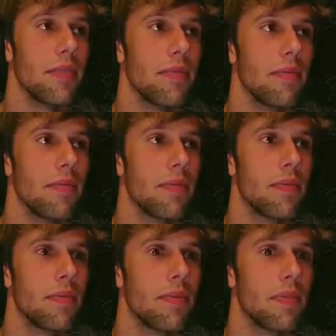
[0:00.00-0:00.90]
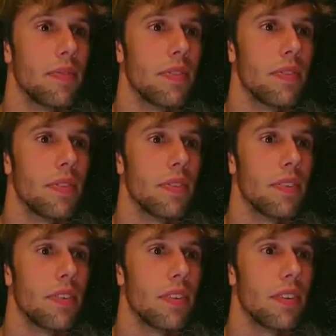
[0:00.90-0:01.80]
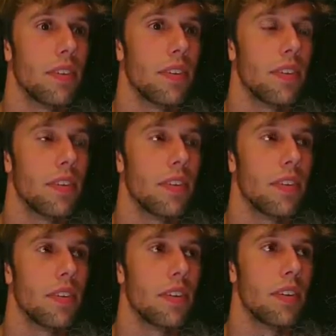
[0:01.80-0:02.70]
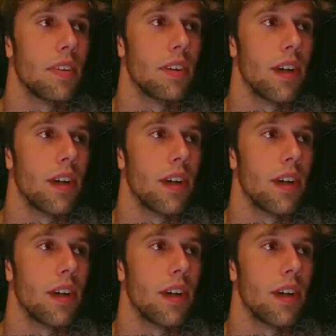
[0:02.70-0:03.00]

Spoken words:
Nobody speaks.